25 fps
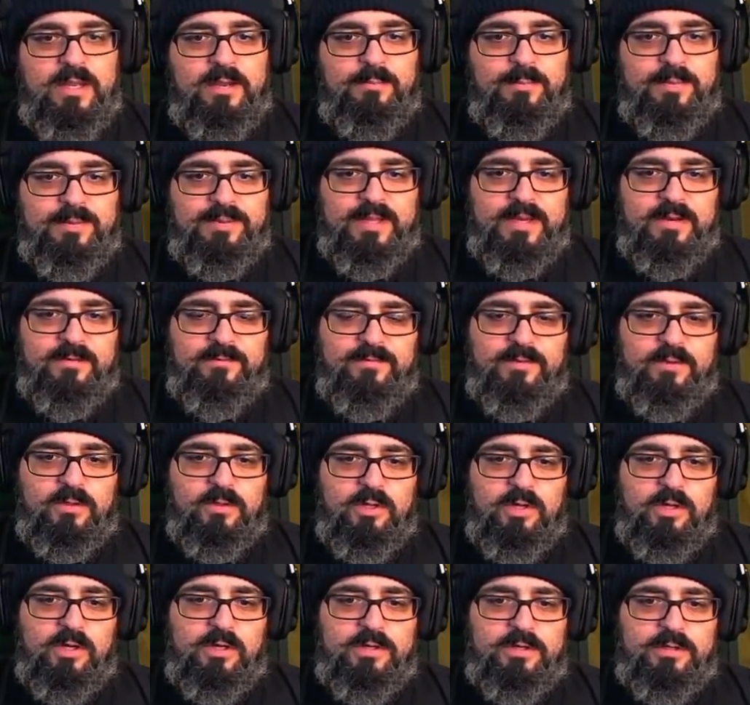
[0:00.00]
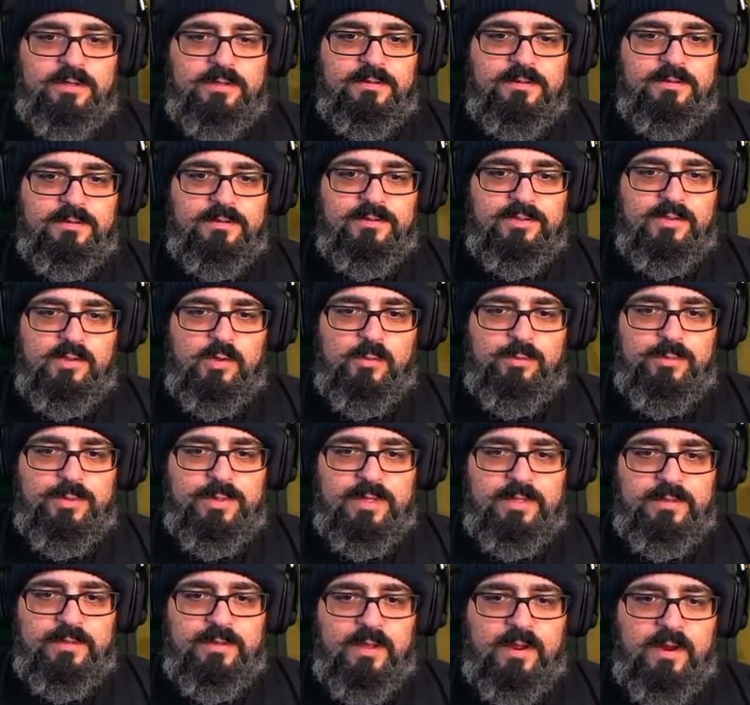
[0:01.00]
But then if you look, there's an
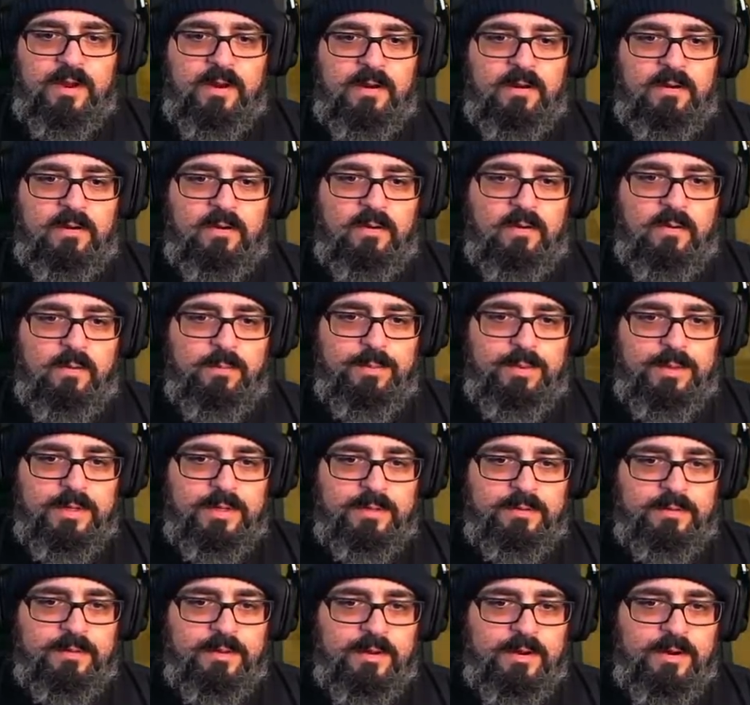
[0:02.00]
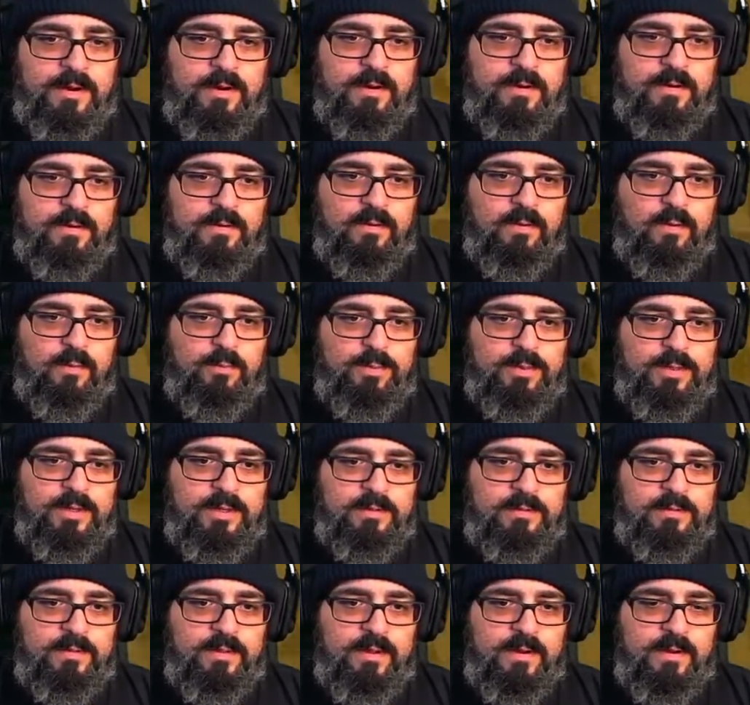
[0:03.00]
opening there, opening there,
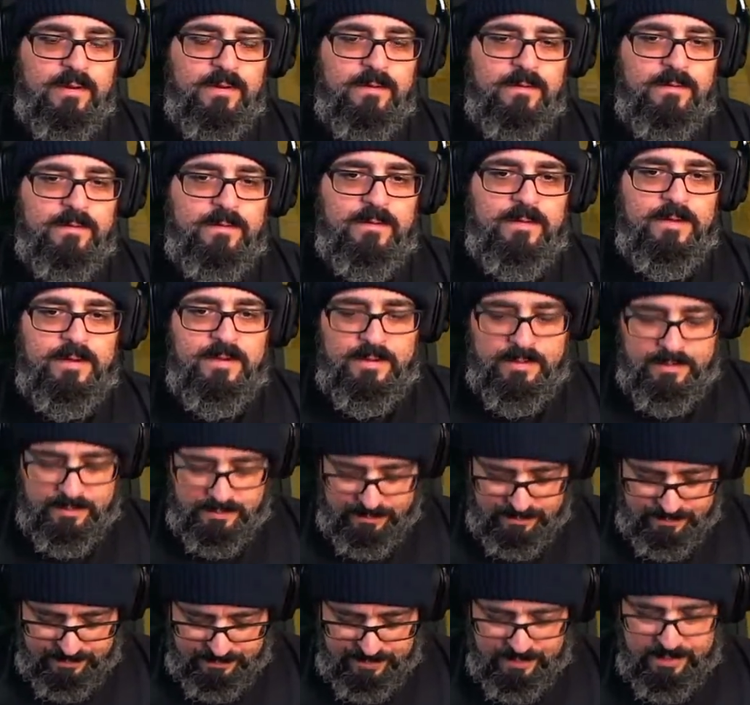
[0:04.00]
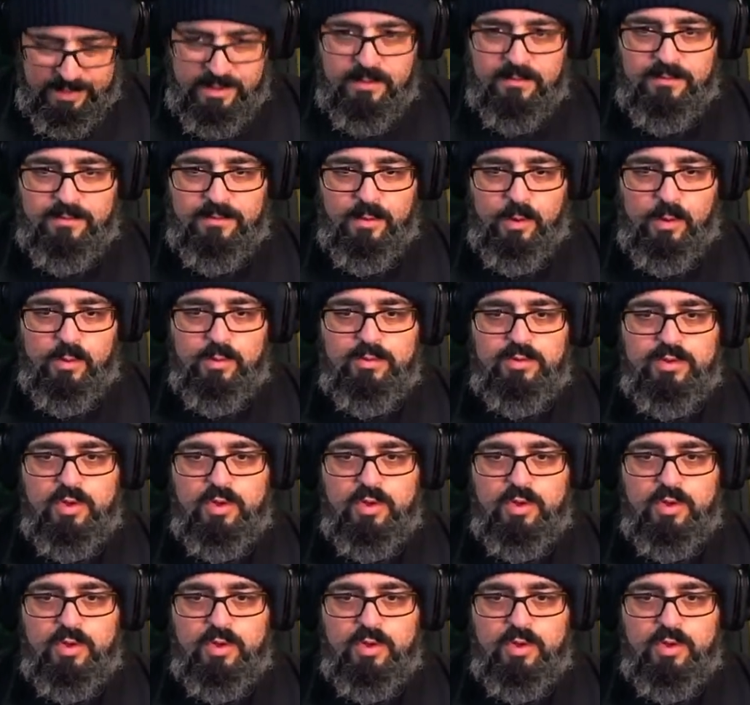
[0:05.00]
opening there. Those